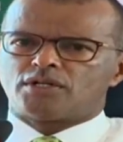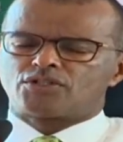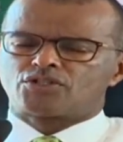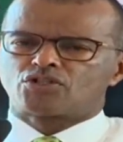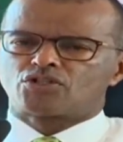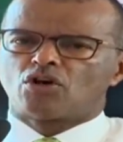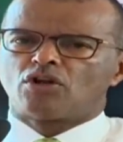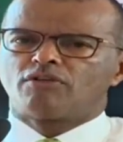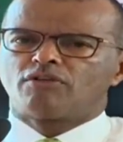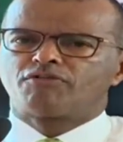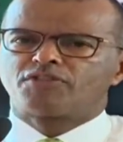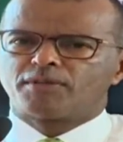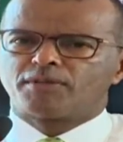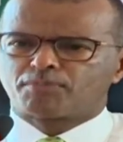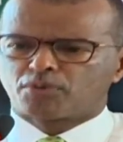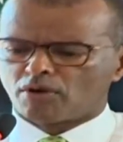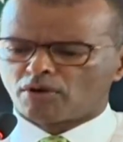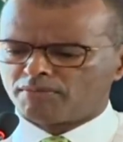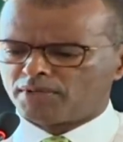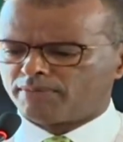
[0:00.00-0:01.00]
solve the
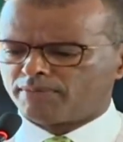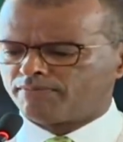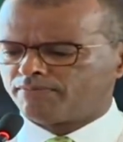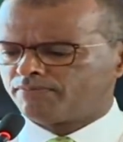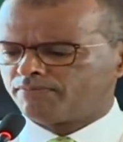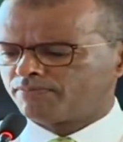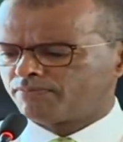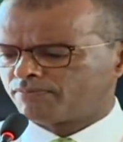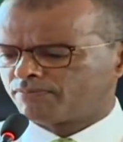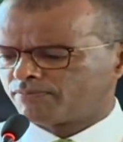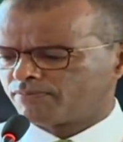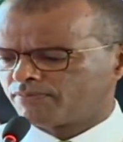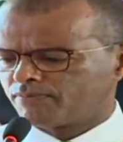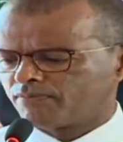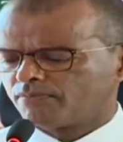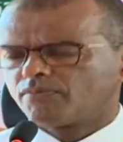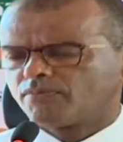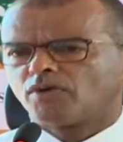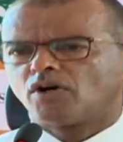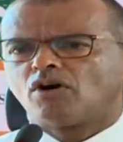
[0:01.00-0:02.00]
problem
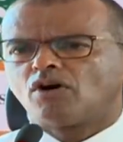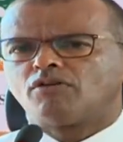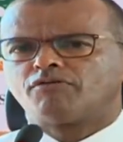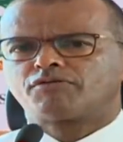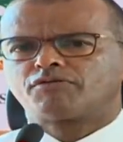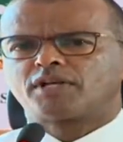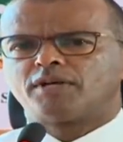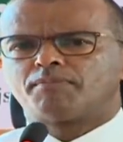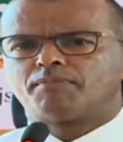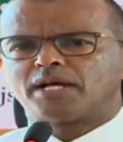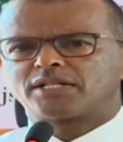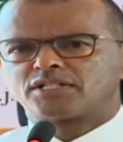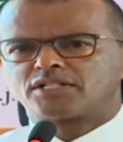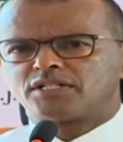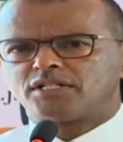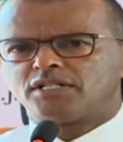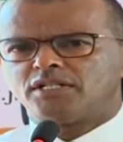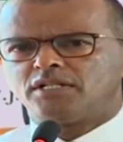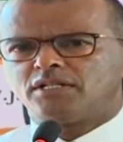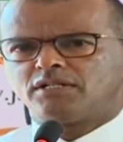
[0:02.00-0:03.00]
of
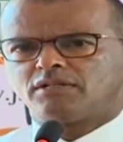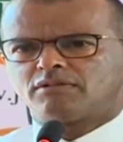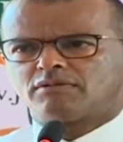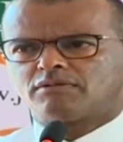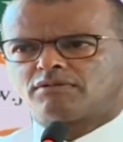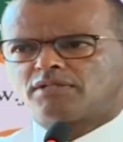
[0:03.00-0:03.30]
capacity,